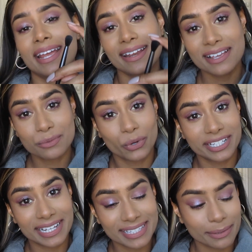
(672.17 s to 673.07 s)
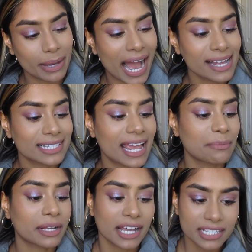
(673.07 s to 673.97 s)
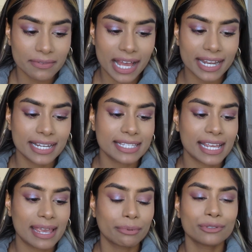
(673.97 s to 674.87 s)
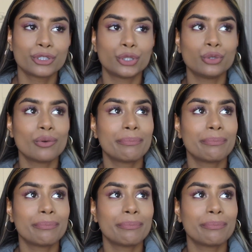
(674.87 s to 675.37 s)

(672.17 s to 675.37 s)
it is more densely packed, and because of that it is able to